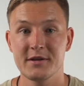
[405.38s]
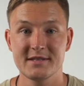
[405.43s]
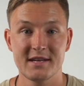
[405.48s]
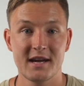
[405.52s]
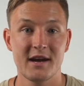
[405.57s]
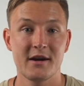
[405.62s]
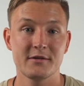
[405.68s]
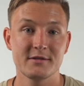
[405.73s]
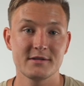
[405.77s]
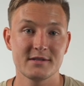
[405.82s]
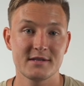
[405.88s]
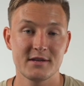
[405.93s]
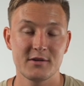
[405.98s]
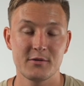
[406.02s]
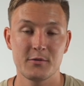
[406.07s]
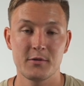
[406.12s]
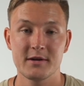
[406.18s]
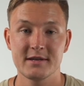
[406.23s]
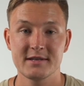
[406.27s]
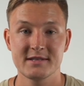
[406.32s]
the towns that
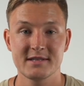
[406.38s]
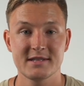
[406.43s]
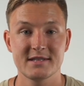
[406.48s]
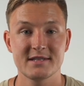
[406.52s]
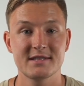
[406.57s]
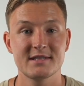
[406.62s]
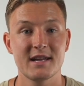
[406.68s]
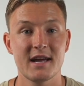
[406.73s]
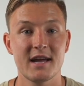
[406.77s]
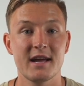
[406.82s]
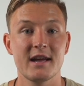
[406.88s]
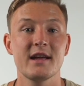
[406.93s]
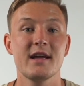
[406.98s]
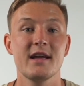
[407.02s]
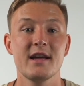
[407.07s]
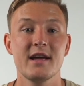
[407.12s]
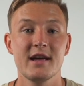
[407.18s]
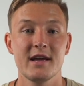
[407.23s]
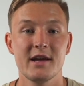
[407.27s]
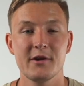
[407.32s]
you're wanting to stay.
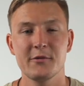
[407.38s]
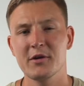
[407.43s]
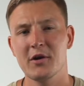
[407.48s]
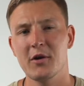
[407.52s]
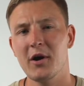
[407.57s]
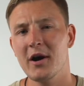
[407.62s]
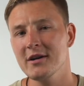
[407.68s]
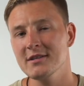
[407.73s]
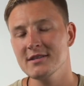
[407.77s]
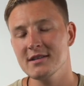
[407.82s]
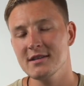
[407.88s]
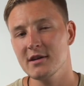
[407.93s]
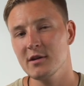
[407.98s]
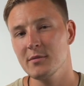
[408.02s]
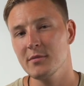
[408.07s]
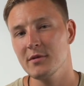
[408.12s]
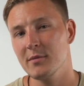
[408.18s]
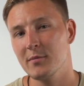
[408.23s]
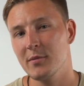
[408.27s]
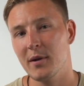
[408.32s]
It requires a
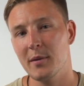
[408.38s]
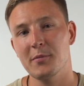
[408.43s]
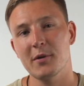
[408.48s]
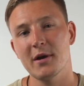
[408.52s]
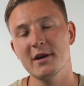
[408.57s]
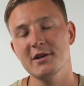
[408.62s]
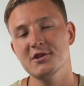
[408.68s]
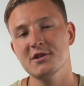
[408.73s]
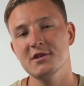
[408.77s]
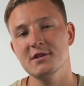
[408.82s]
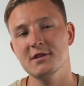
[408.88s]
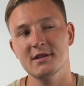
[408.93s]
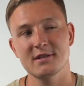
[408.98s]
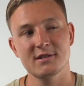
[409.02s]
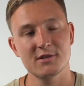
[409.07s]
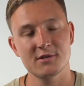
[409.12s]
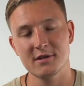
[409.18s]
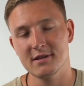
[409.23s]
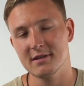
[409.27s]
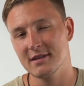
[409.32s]
little bit of preparation
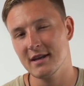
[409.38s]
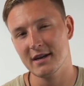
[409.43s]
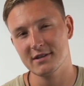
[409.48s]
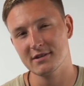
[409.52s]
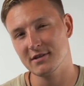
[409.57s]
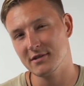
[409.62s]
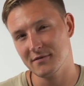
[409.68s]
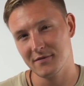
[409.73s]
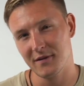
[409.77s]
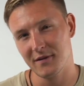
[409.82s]
because you need to actually